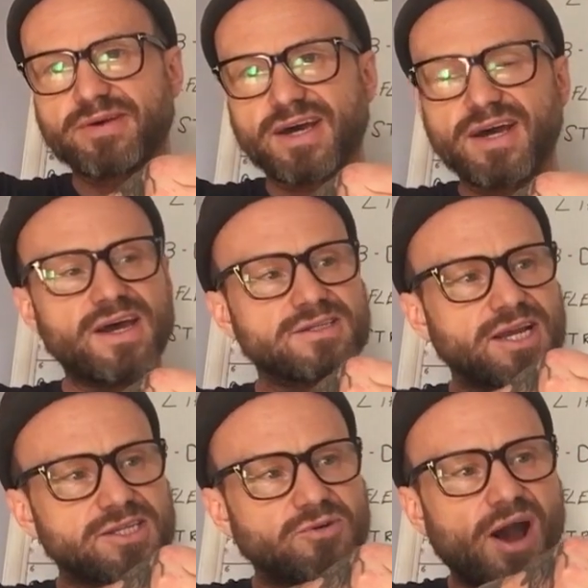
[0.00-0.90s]
bit there? So
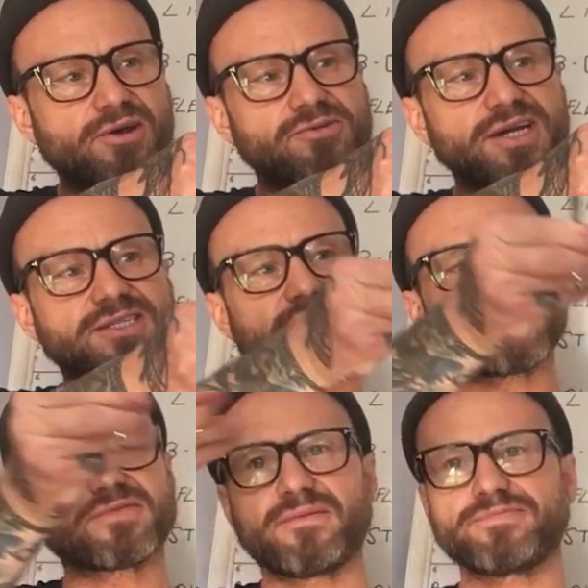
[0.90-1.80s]
again, it's quite
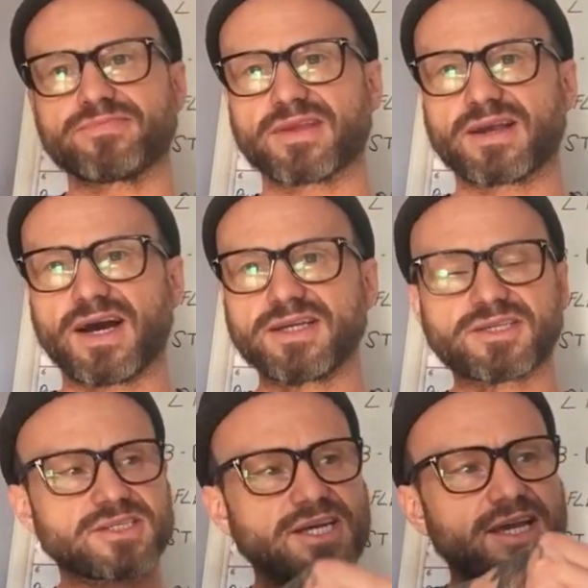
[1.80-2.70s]
aggressive, okay?
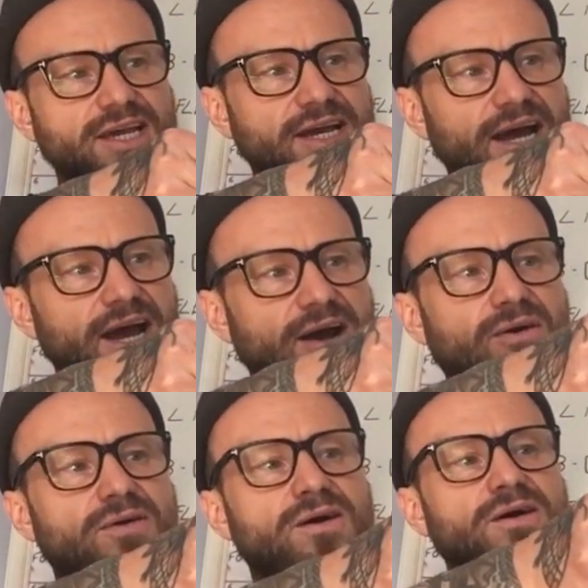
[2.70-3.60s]
So you're taking
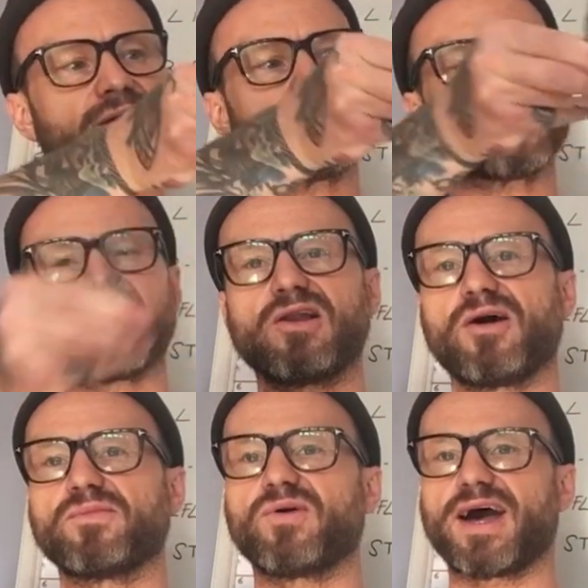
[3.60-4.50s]
out a
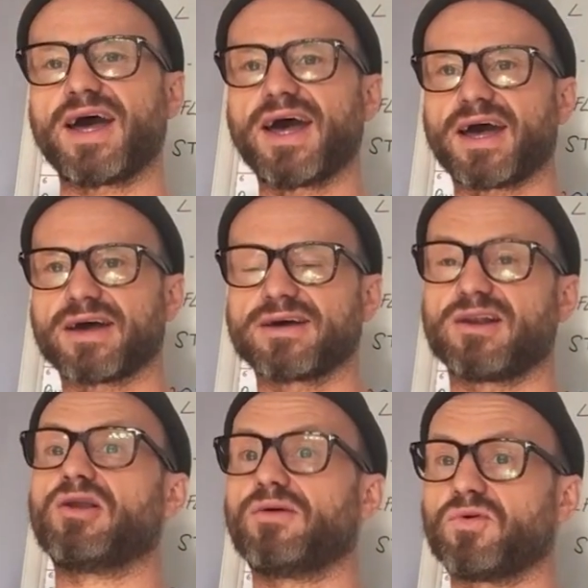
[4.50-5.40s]
lot more hair,
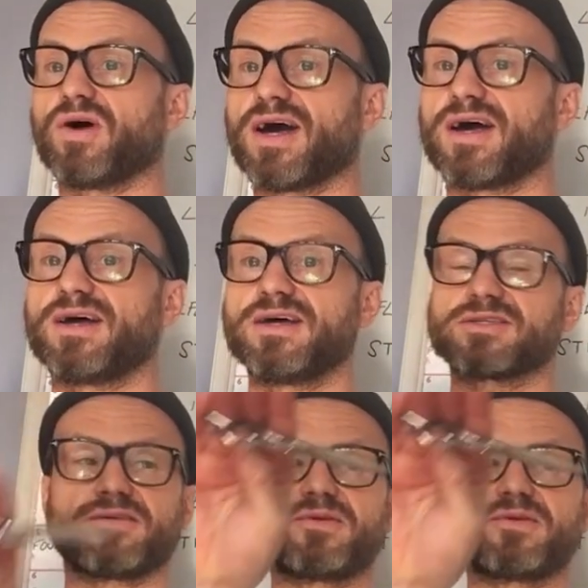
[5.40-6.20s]
a lot more hair. So